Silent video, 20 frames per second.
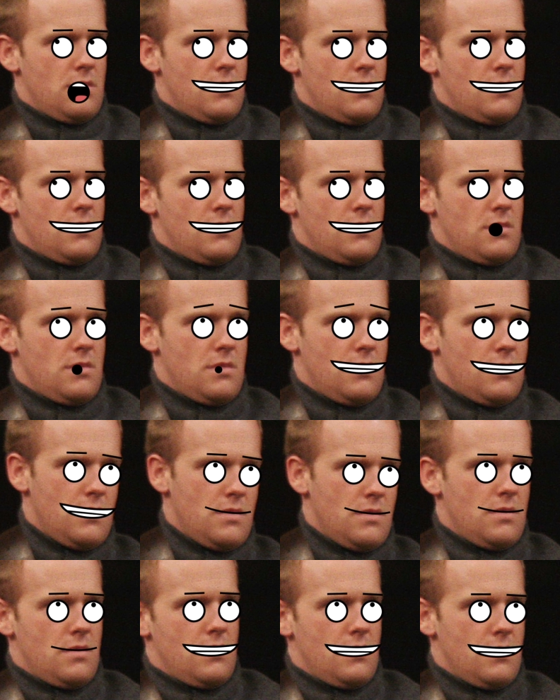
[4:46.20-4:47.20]
do you mean, brother?
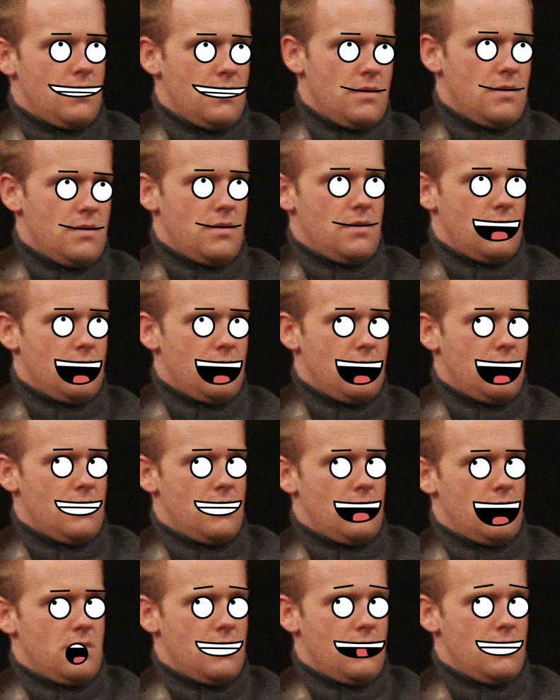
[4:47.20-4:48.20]

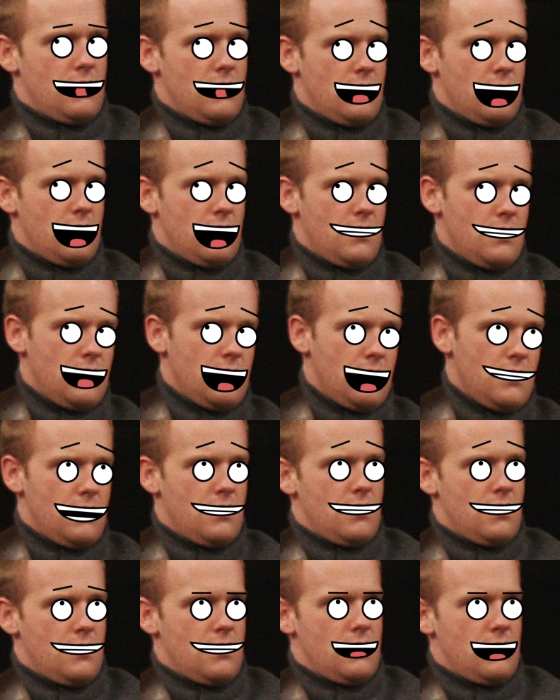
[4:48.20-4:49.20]
Dad doesn't... I
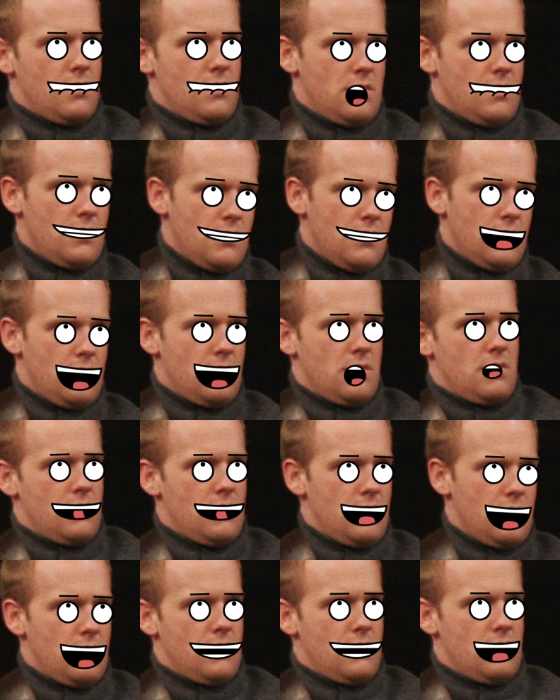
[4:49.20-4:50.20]
just saw him last night.
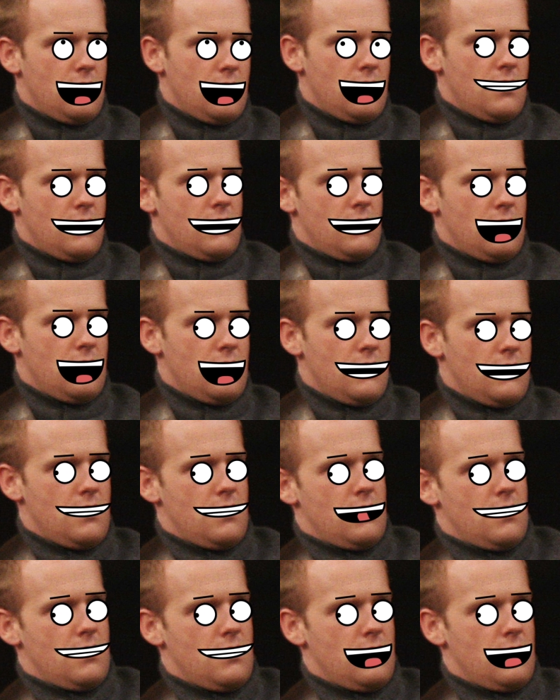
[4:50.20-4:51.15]
We had dinner and everything was